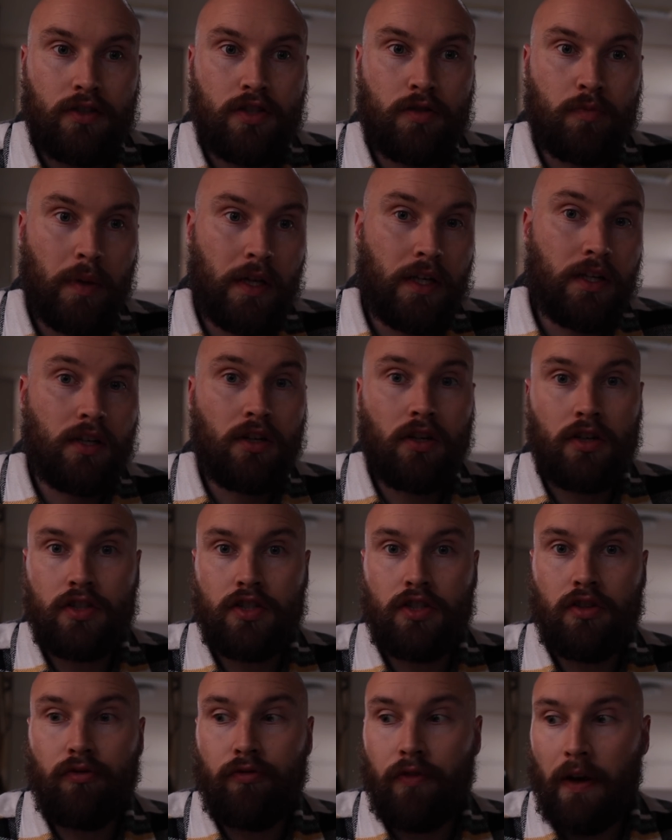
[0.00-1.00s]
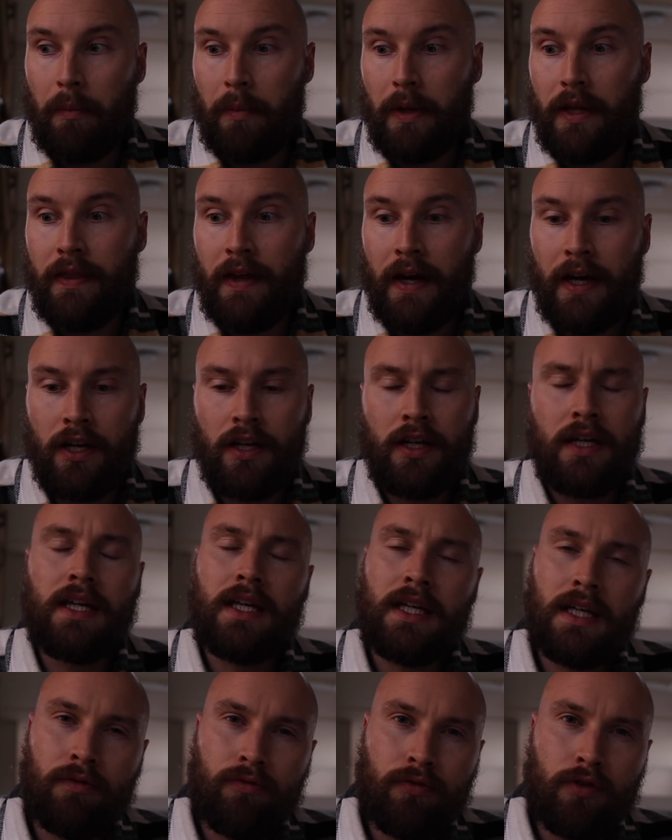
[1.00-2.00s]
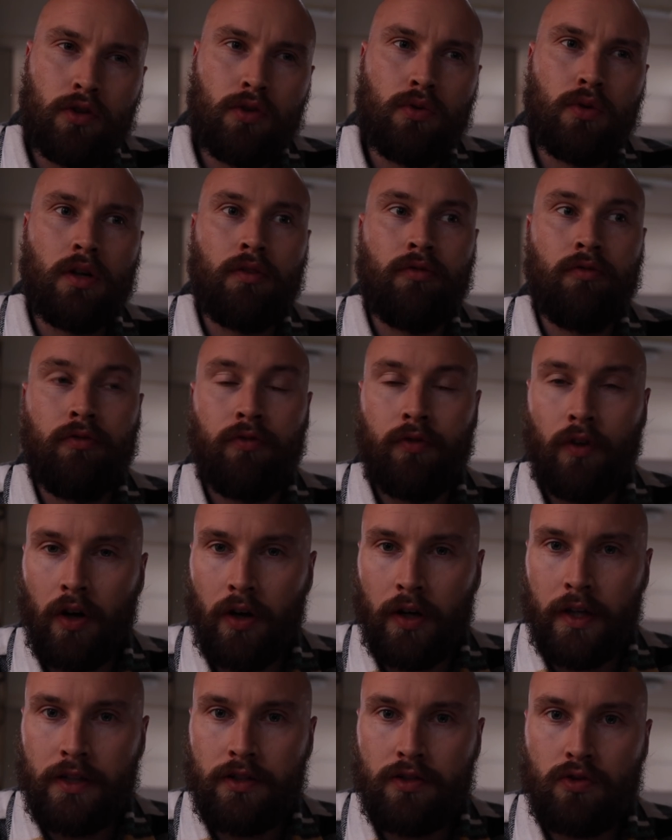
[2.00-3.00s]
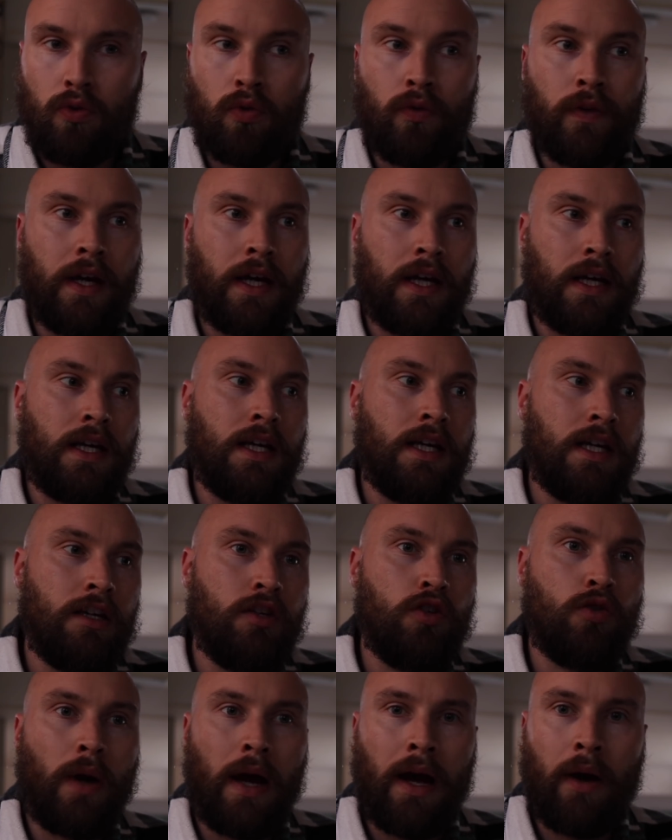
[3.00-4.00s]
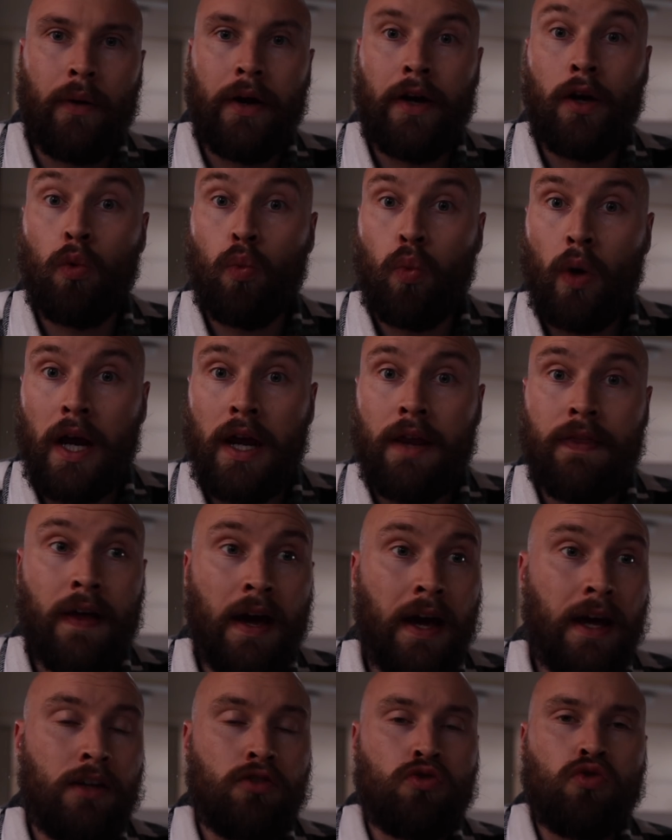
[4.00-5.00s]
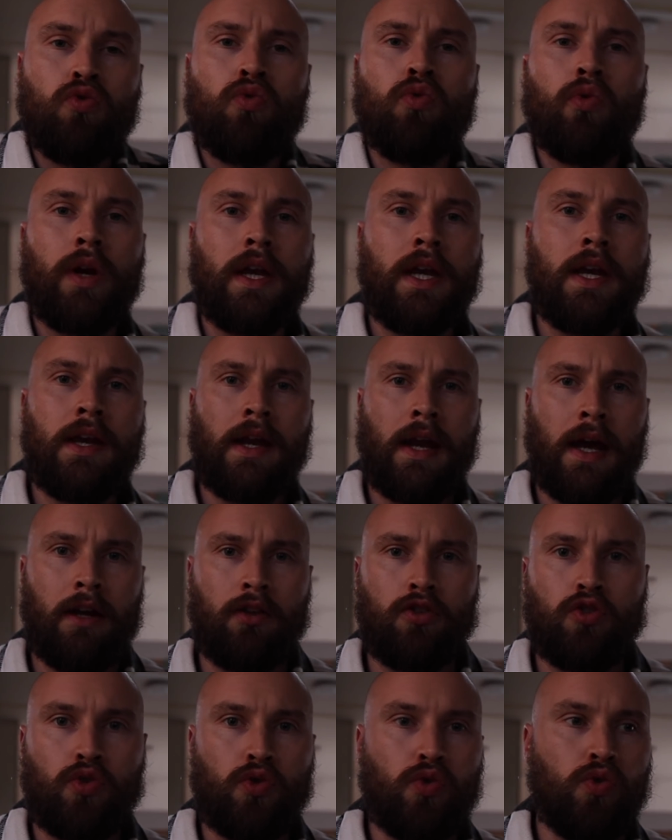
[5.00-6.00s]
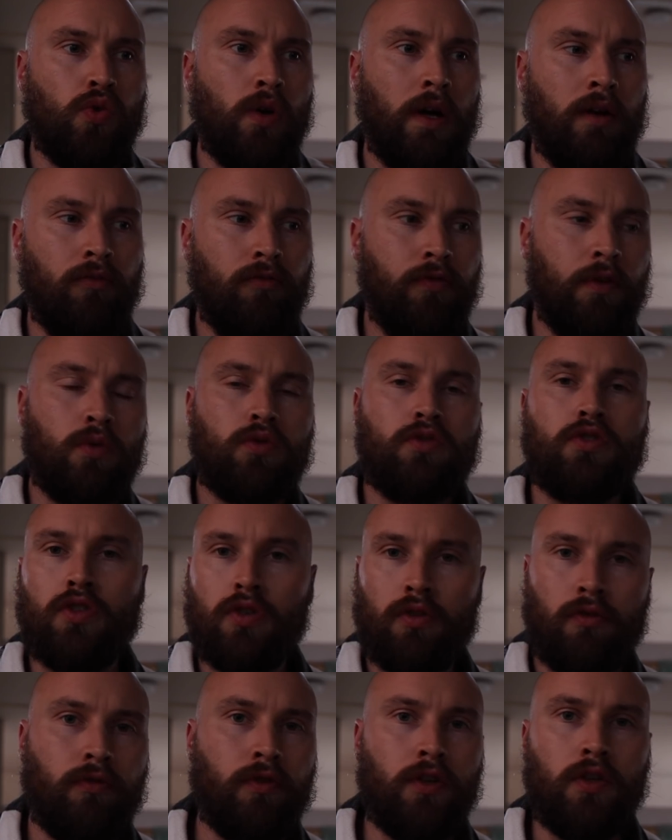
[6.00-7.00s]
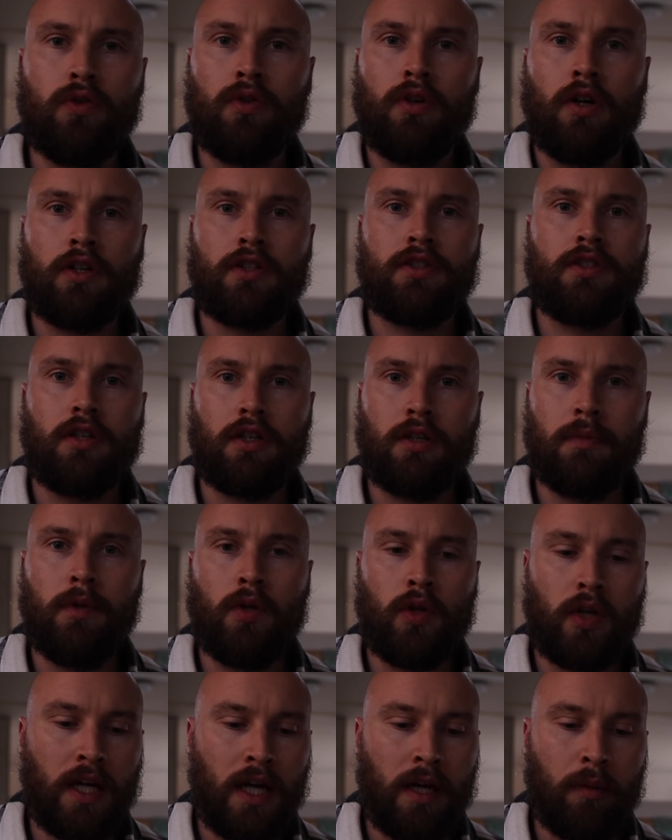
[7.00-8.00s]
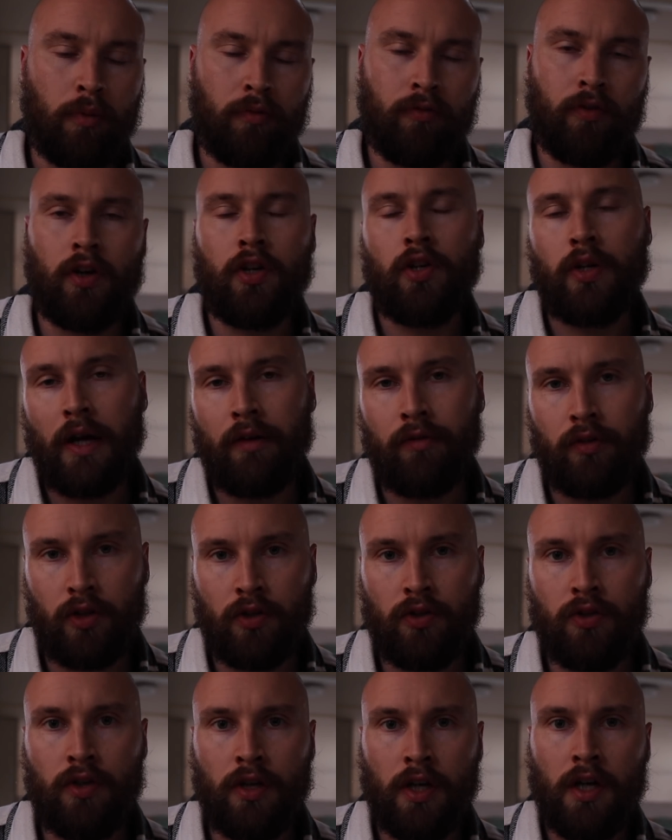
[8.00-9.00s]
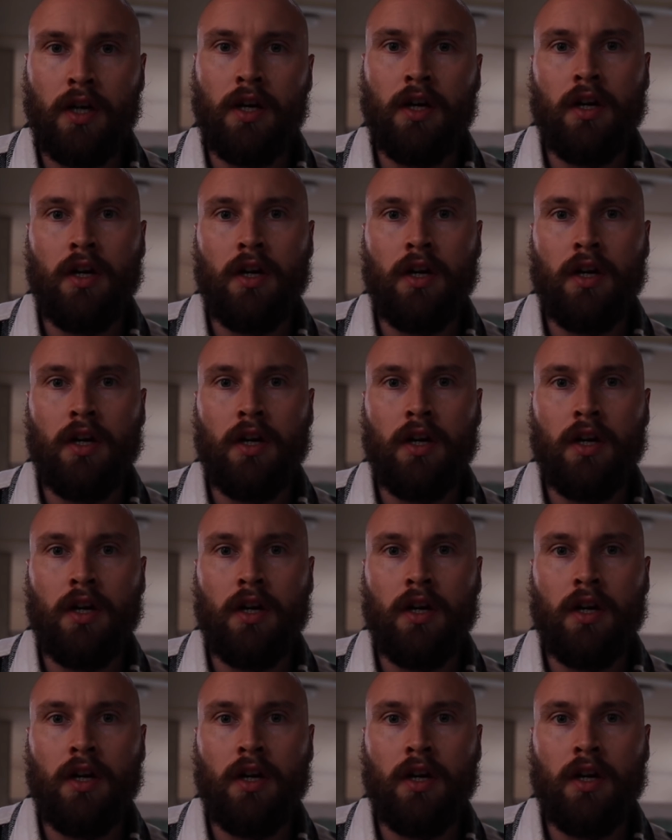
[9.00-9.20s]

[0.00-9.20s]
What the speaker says: Speaking to guys in your family, they're gonna give you advice or they're gonna hear you out in a way that is already natural and feels good for you guys to communicate, providing you have a good,